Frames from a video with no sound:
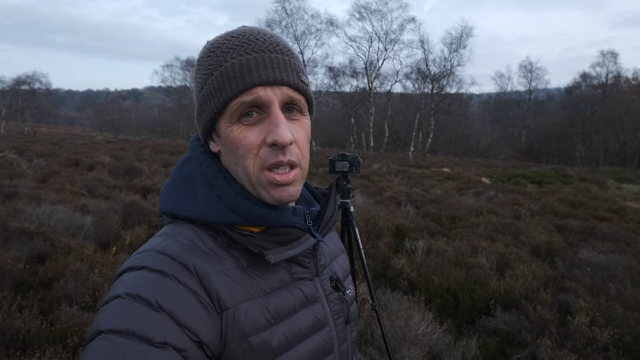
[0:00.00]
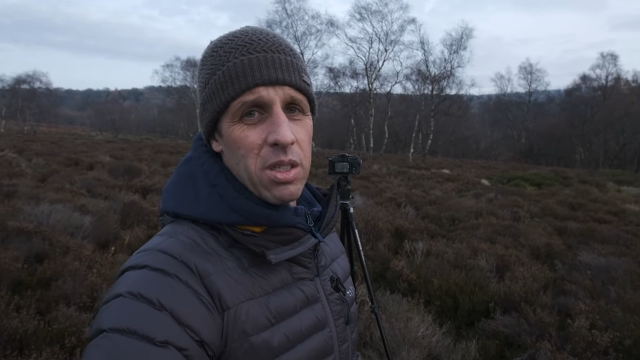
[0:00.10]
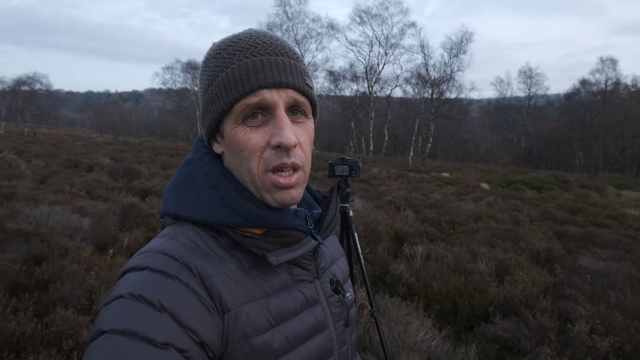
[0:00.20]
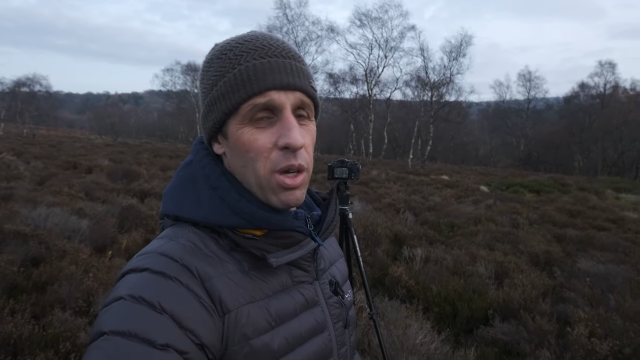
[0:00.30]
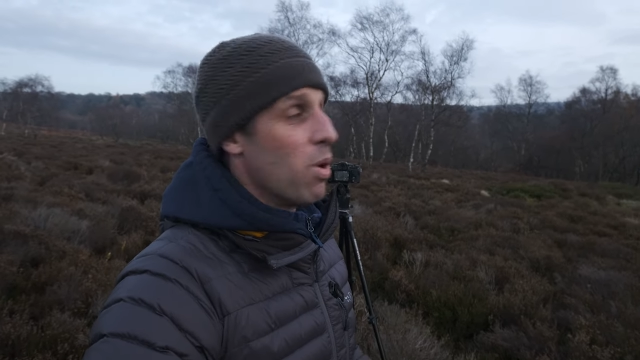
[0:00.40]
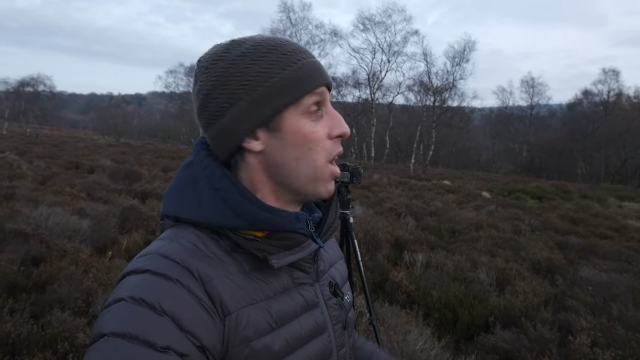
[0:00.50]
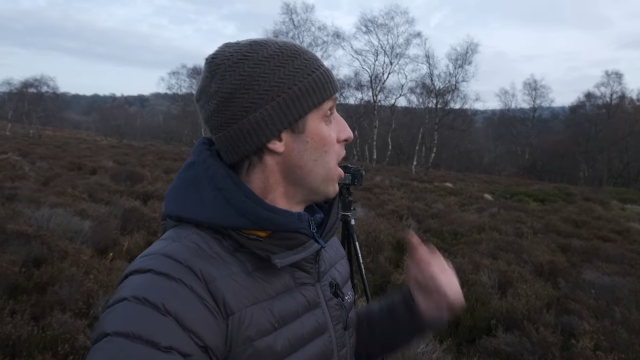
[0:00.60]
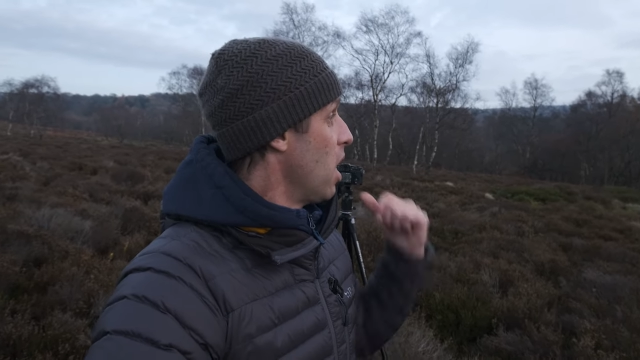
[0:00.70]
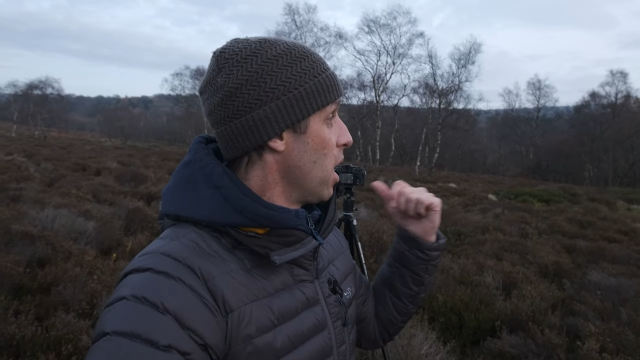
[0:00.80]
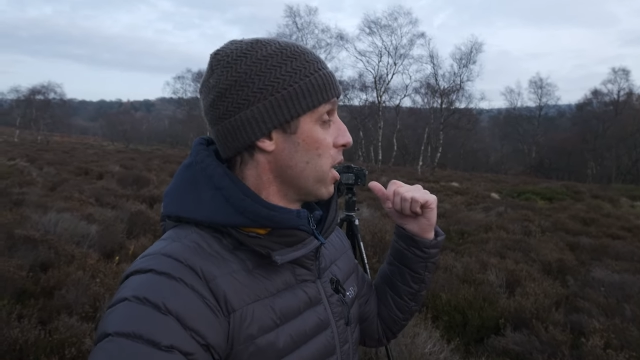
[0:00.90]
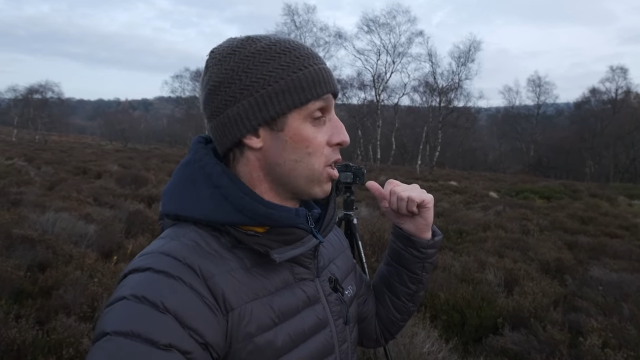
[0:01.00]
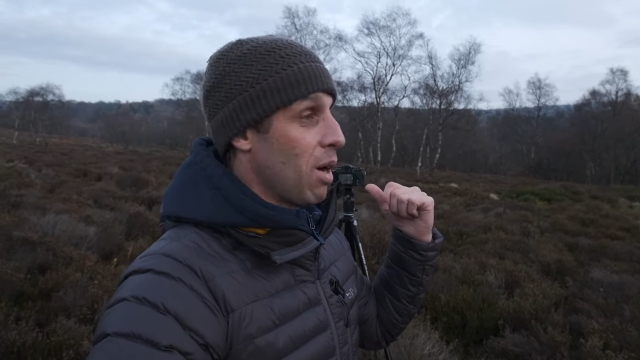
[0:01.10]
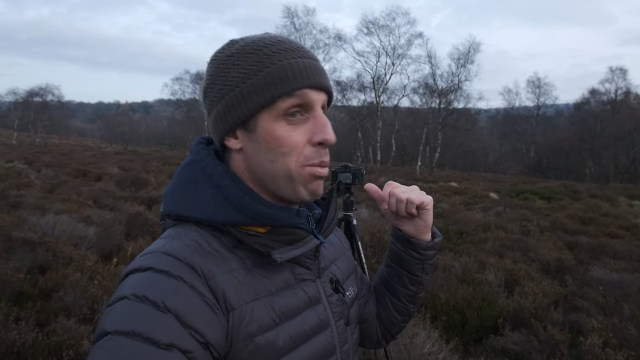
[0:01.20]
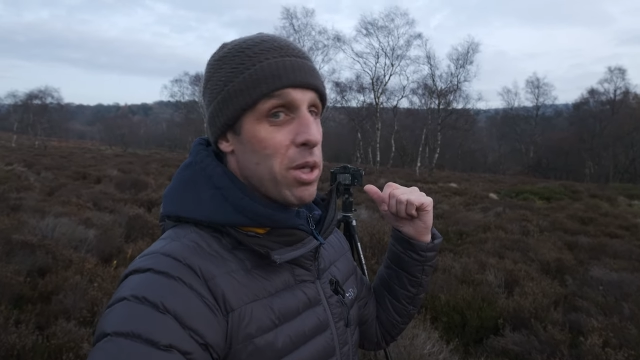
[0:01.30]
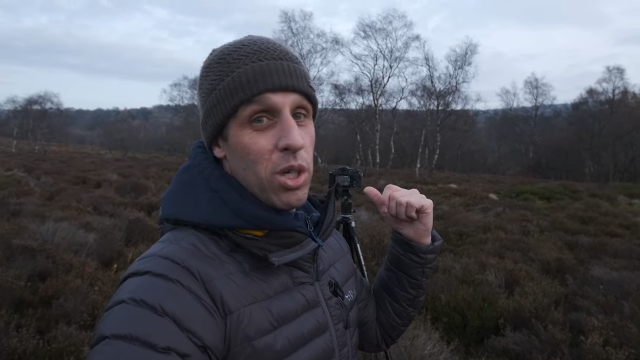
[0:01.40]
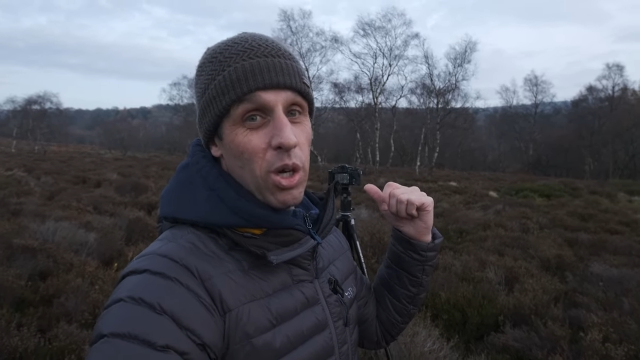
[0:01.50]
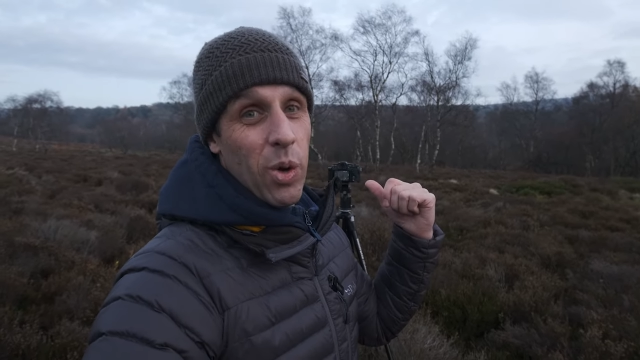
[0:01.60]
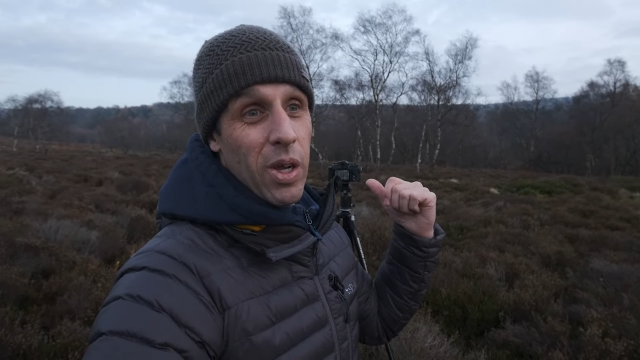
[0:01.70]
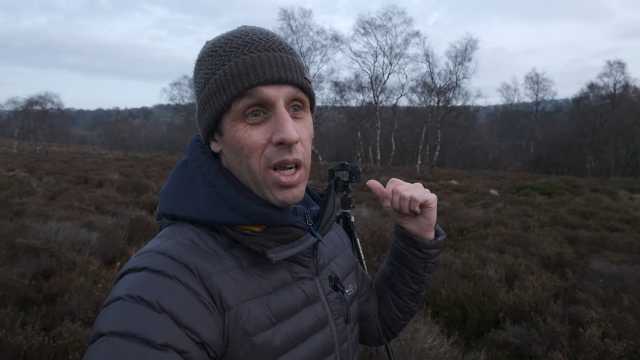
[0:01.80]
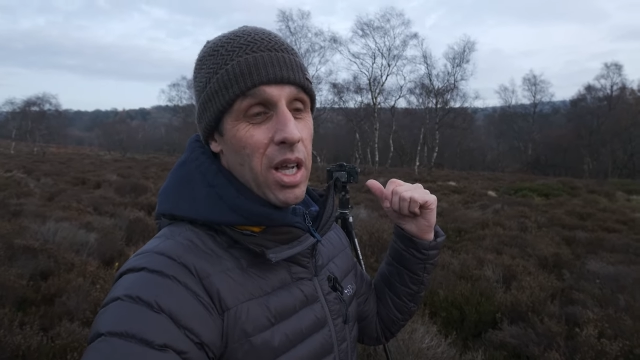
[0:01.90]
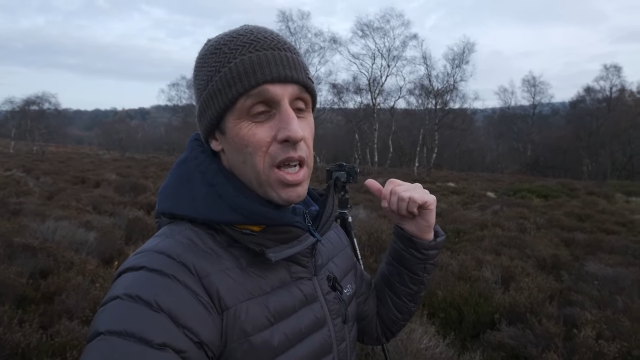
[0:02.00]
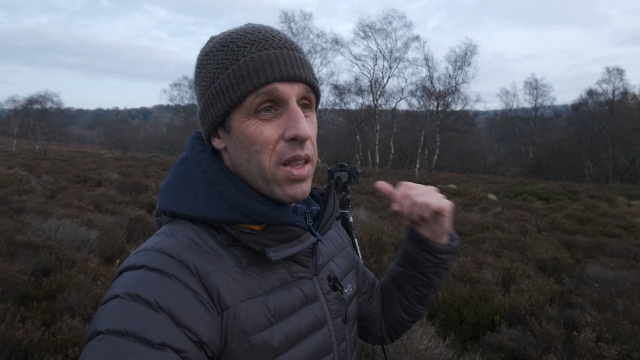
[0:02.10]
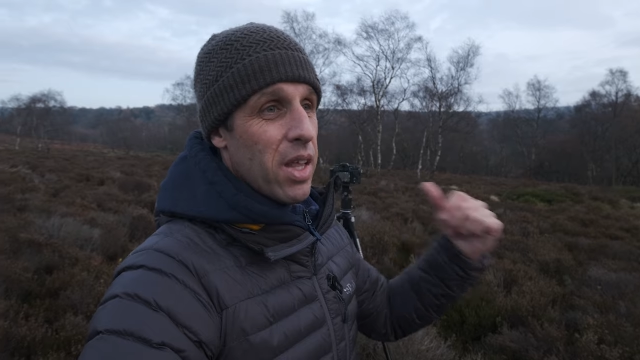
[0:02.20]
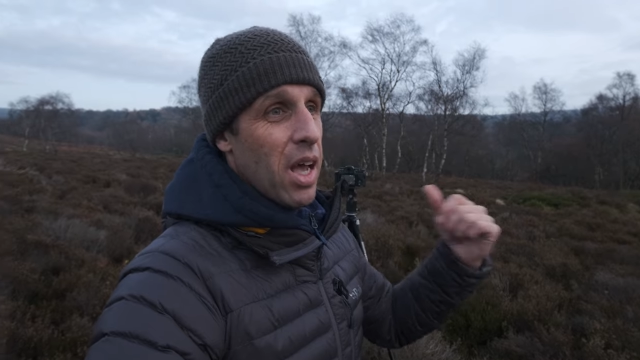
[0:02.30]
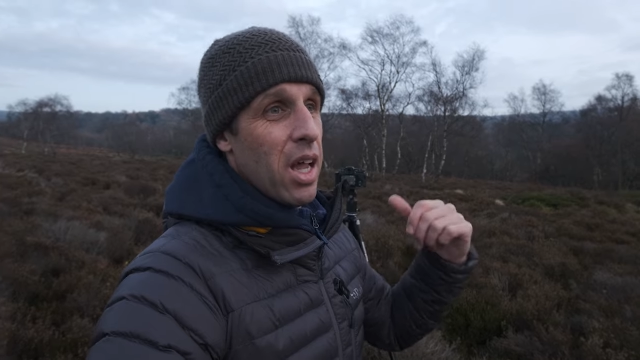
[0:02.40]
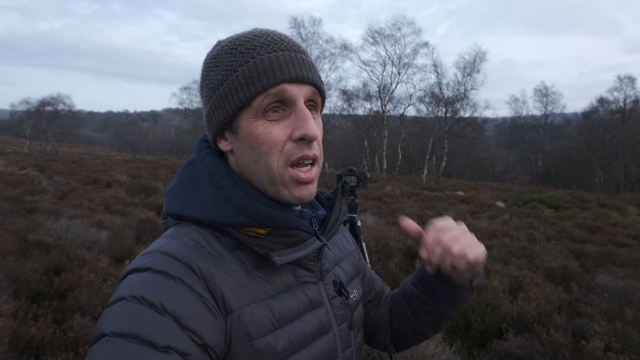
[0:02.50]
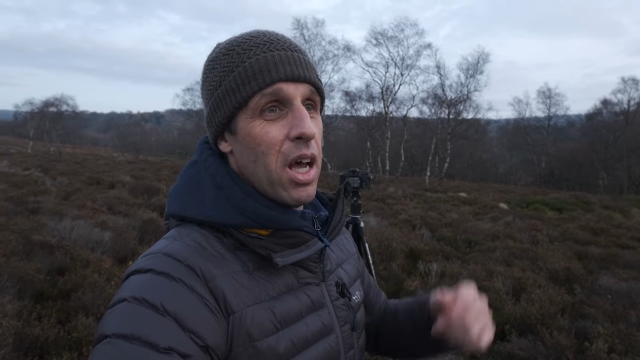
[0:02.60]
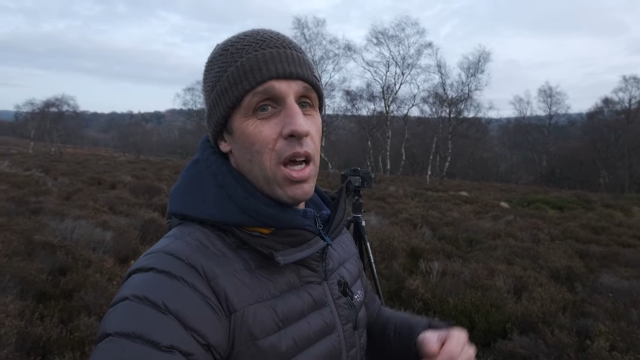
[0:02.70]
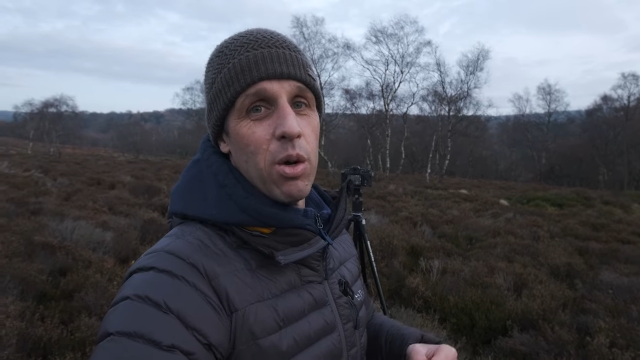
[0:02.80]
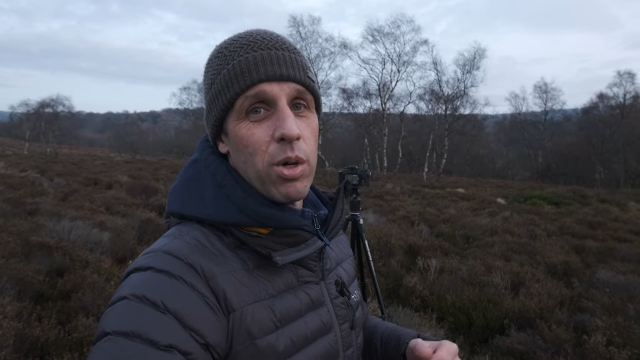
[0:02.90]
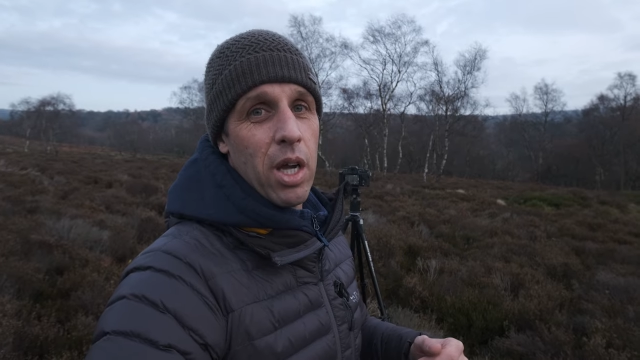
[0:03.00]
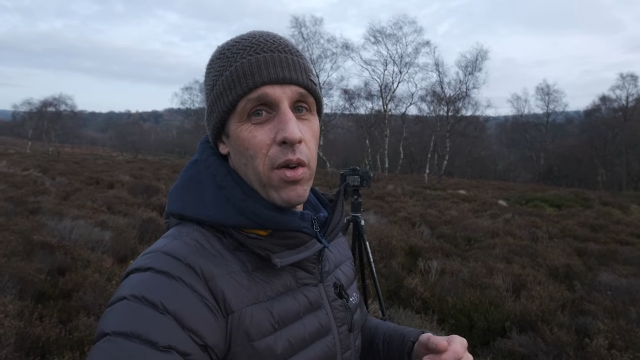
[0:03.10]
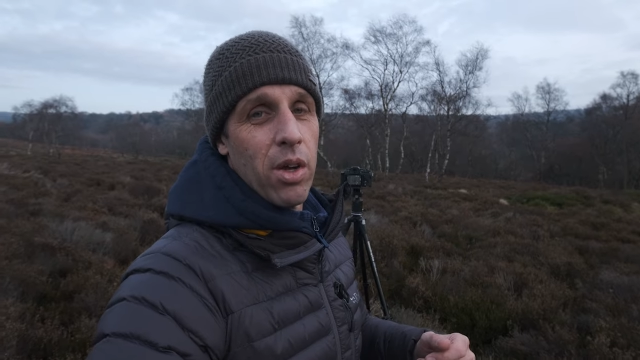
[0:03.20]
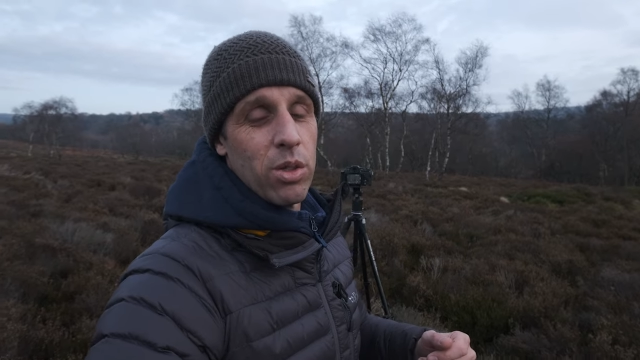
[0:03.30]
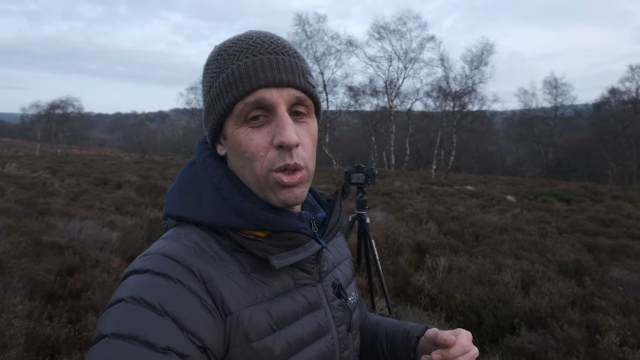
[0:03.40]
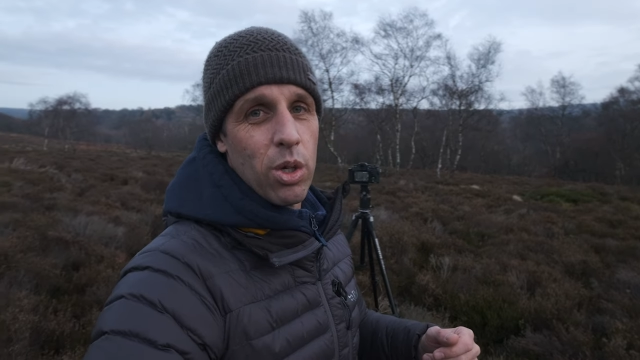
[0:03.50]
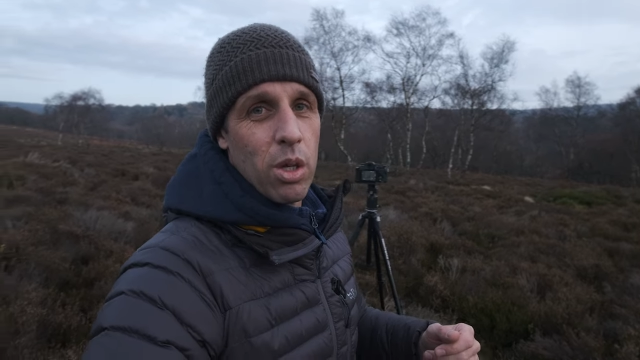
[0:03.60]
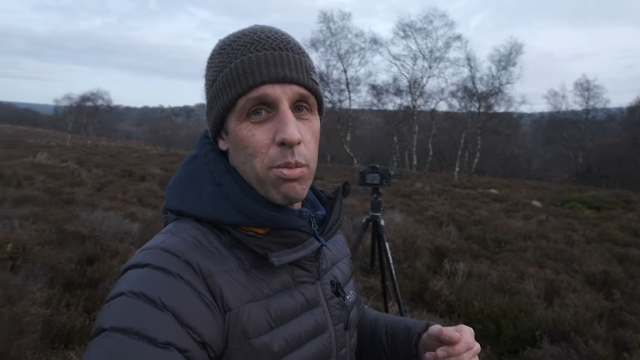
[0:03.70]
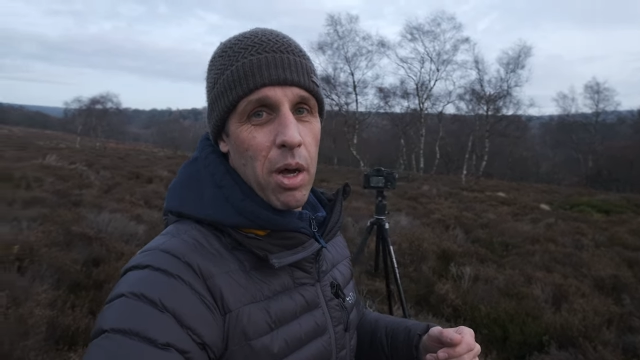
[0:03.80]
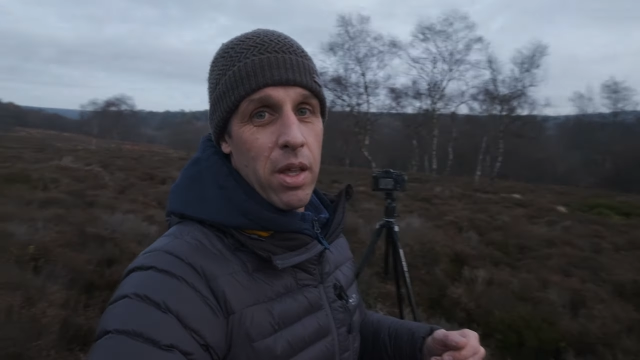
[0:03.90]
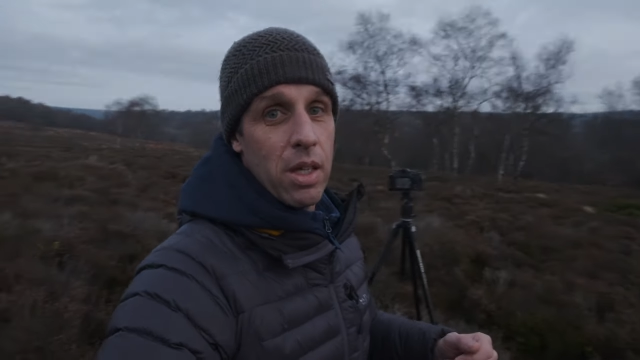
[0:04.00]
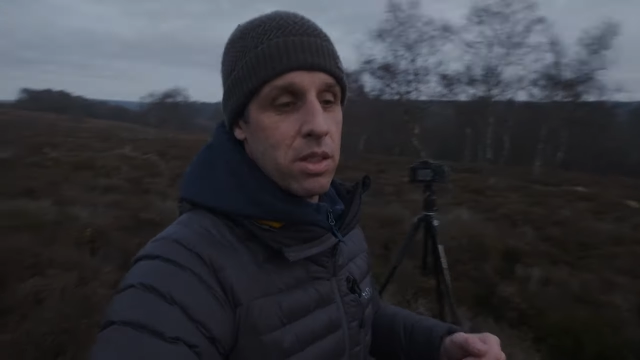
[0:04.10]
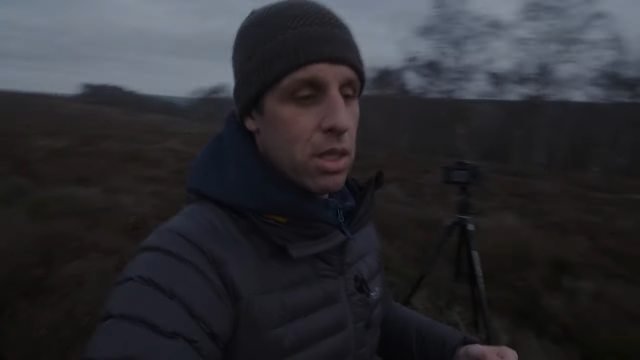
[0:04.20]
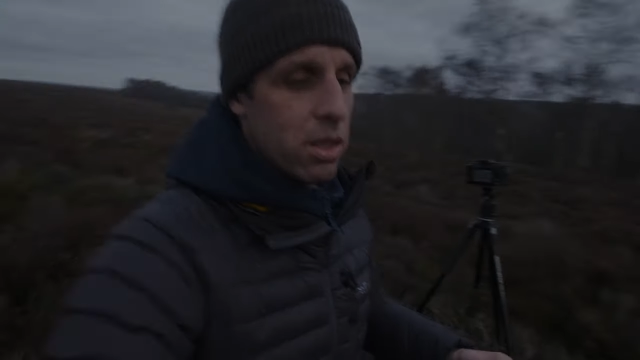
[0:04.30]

So uh, I'm going to grab this shot quickly, and then uh, we'll carry on talking about the X T